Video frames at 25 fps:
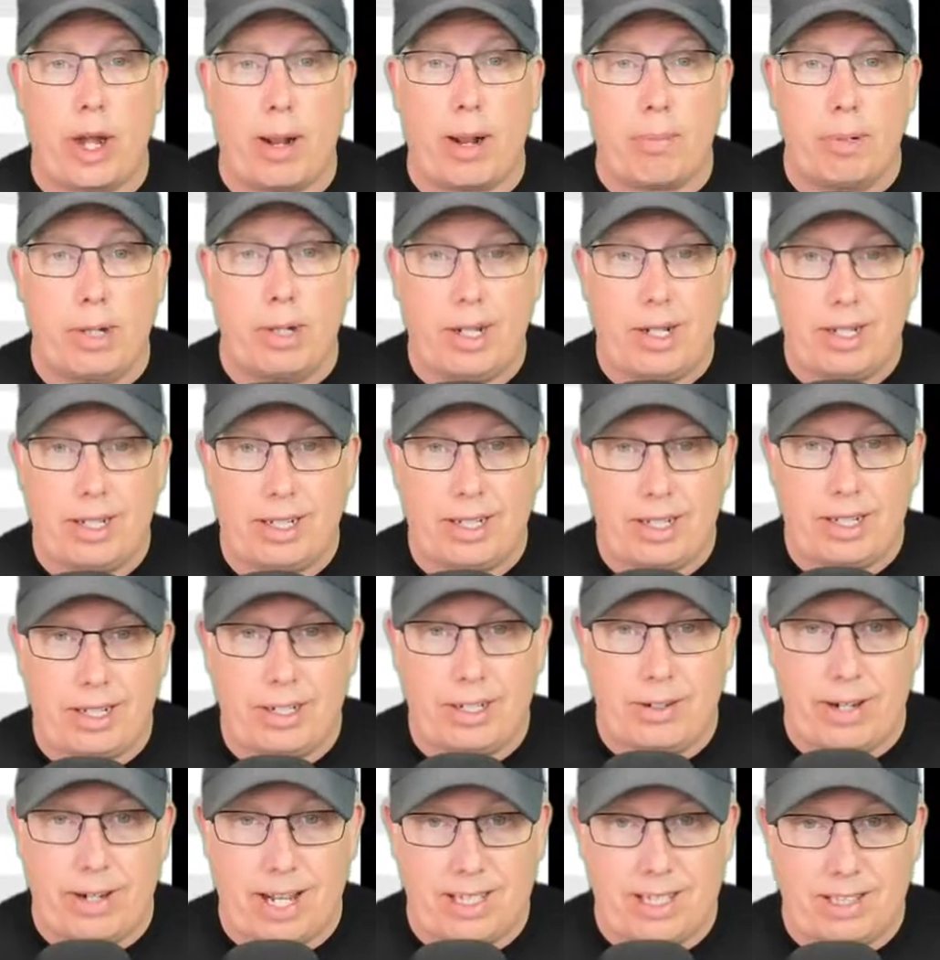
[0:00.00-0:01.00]
up
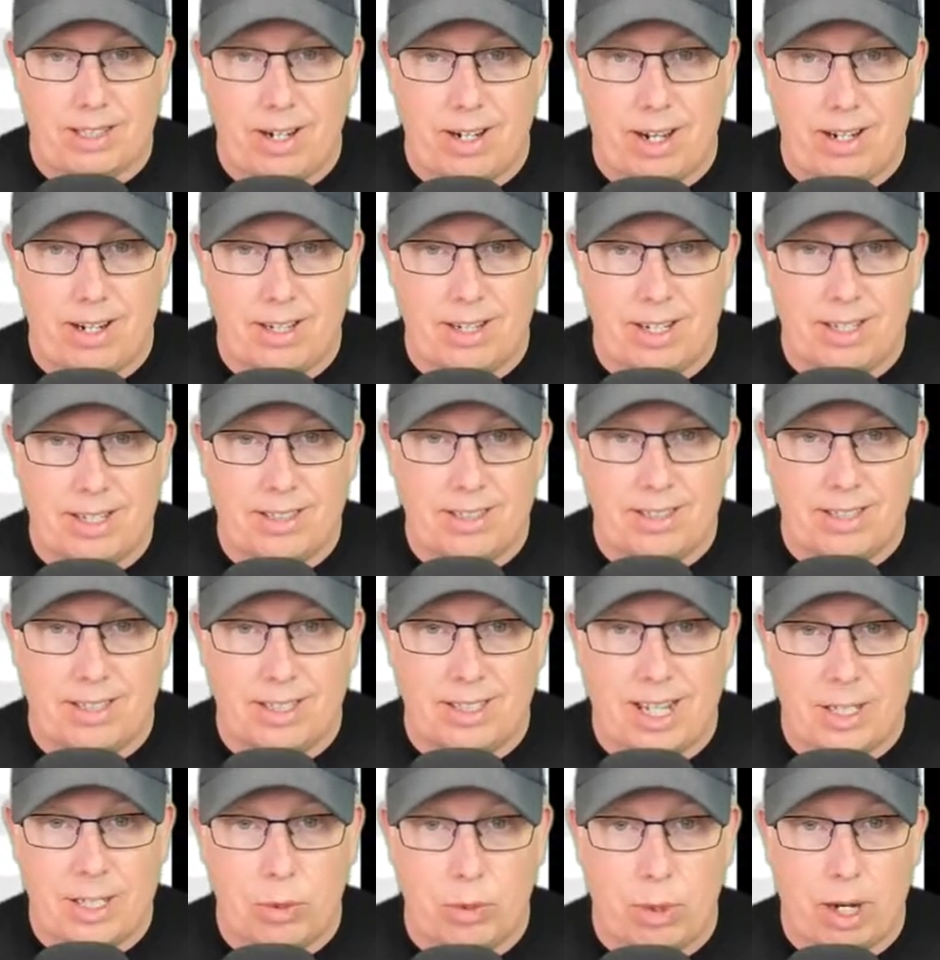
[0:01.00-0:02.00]
in their next contest,
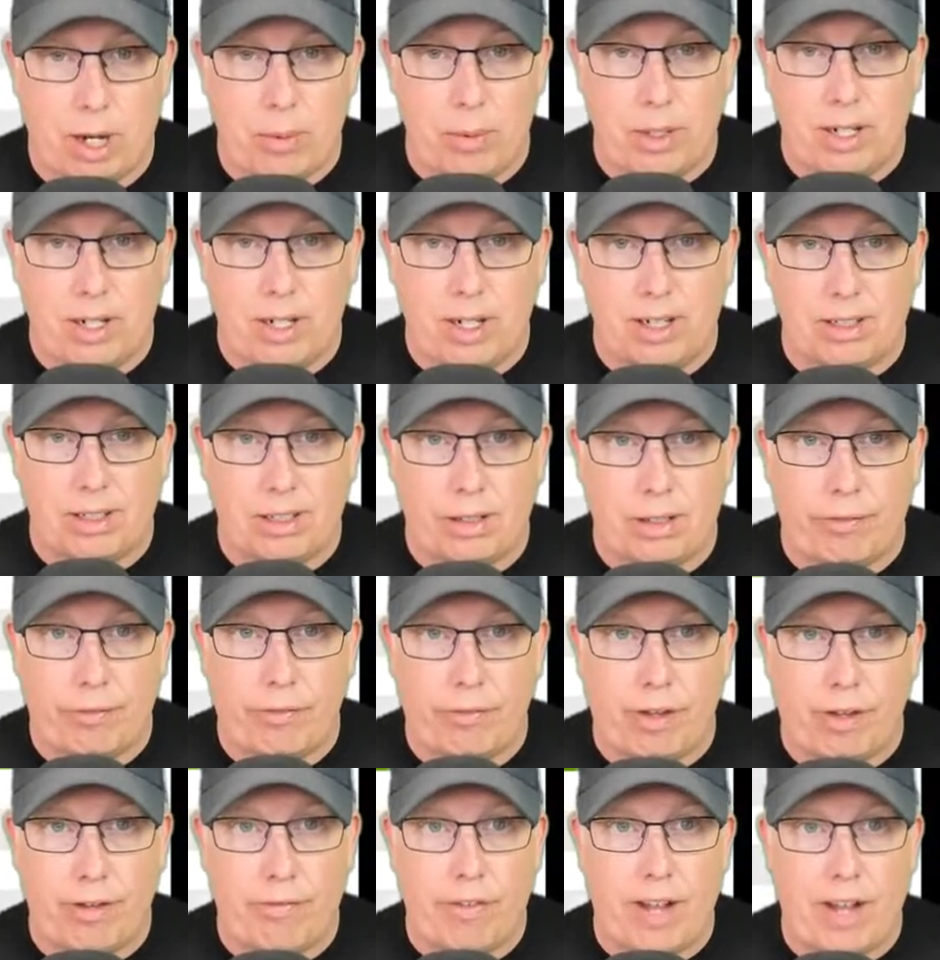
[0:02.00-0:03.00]
and that's why we call it the
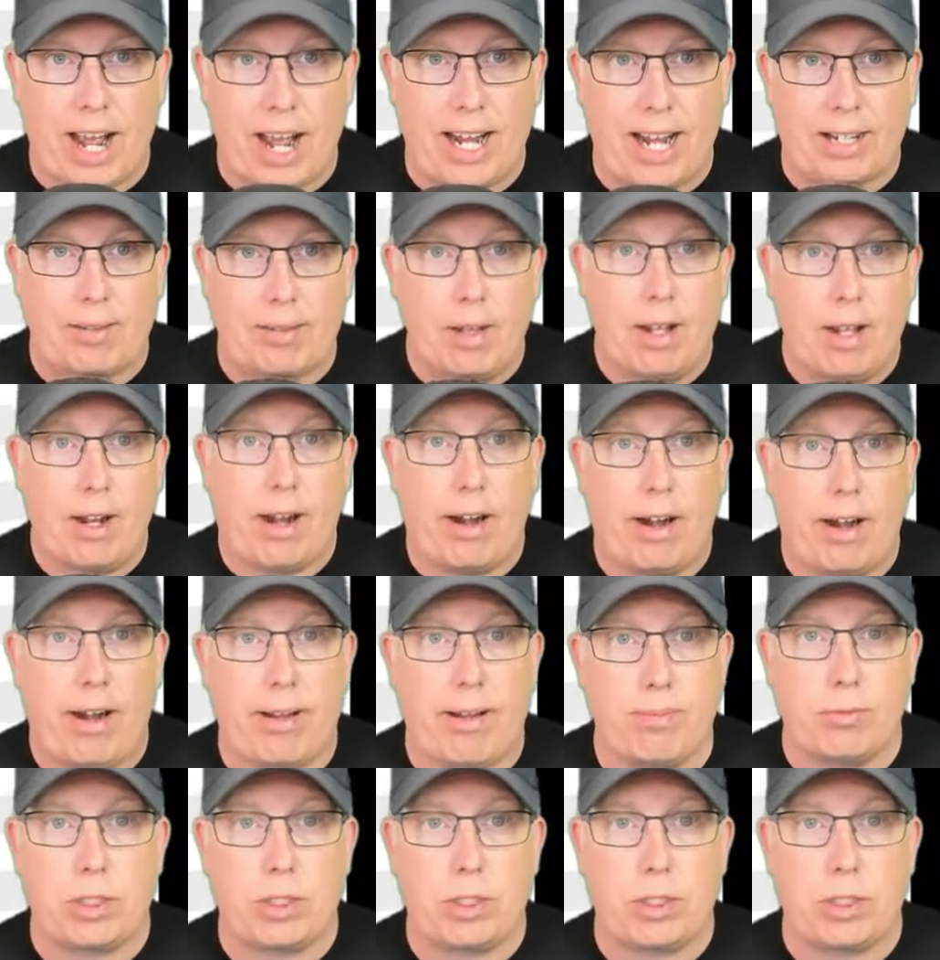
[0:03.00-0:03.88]
fun fact. All right,